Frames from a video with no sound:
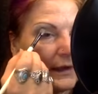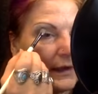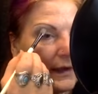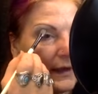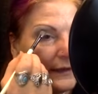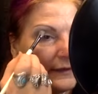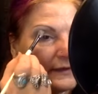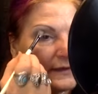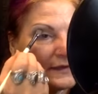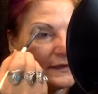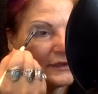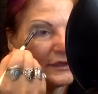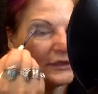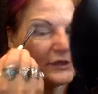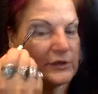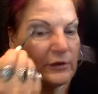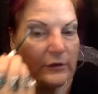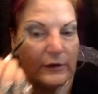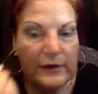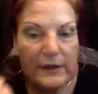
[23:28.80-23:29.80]
And this
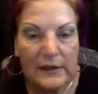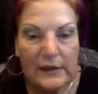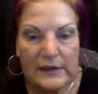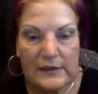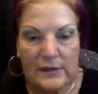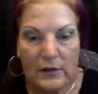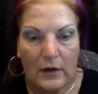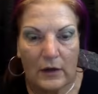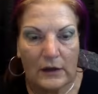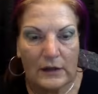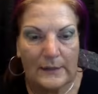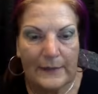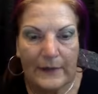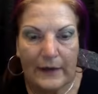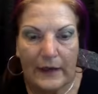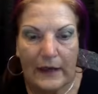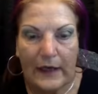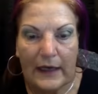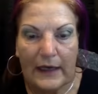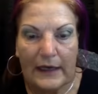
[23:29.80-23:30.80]
tutorial is all
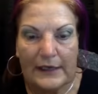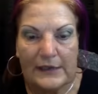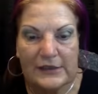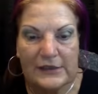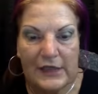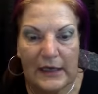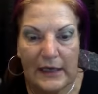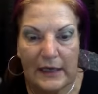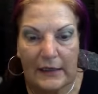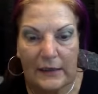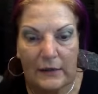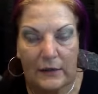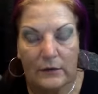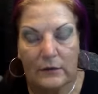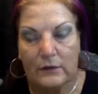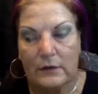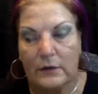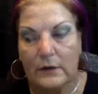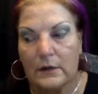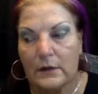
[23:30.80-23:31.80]
about
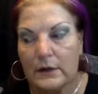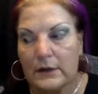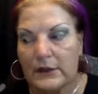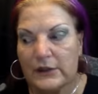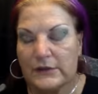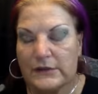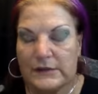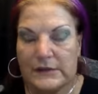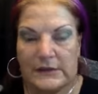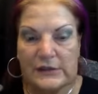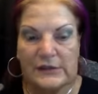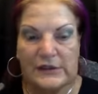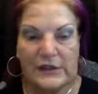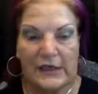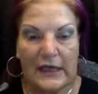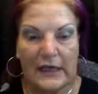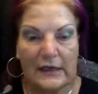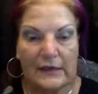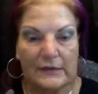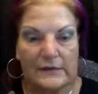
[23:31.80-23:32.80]
eyeshadow, using
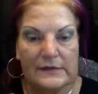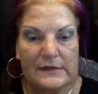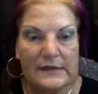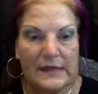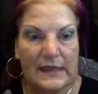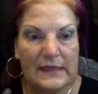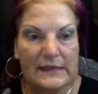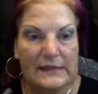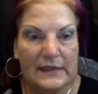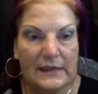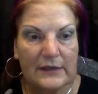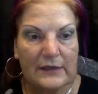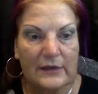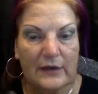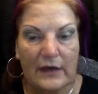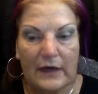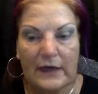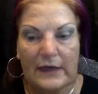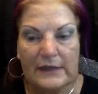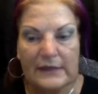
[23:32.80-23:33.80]
Shadowsense on your
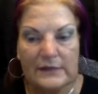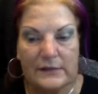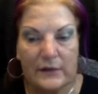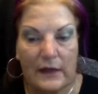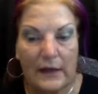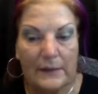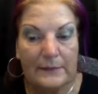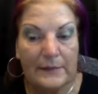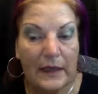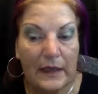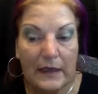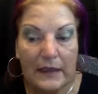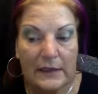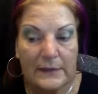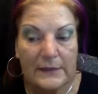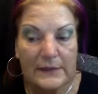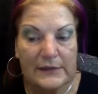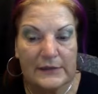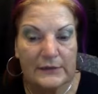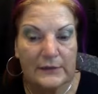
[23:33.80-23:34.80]
eyes. So I'm not going to
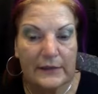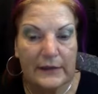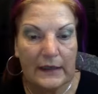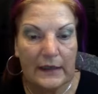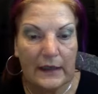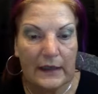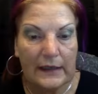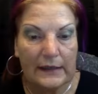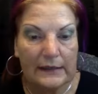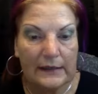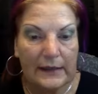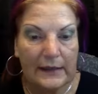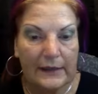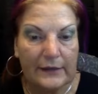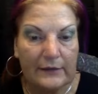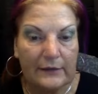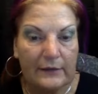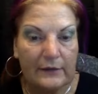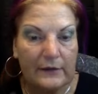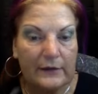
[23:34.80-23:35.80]
be doing
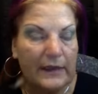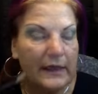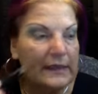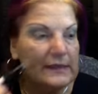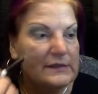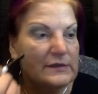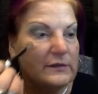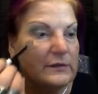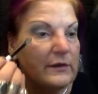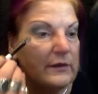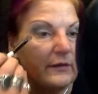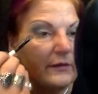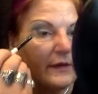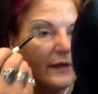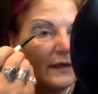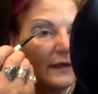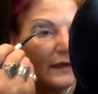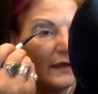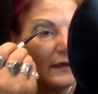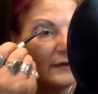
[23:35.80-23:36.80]
eyeliner and that sort of
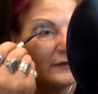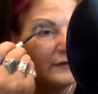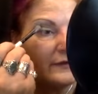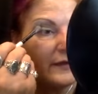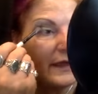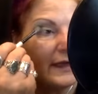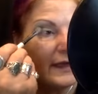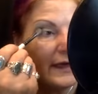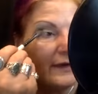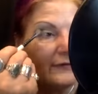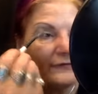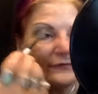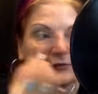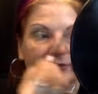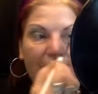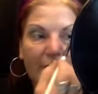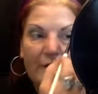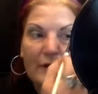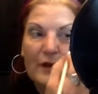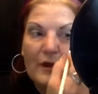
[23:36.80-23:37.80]
thing. I'll do that
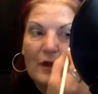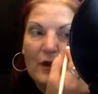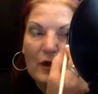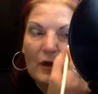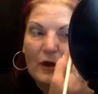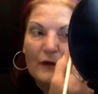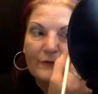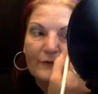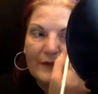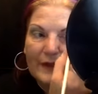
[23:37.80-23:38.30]
after, off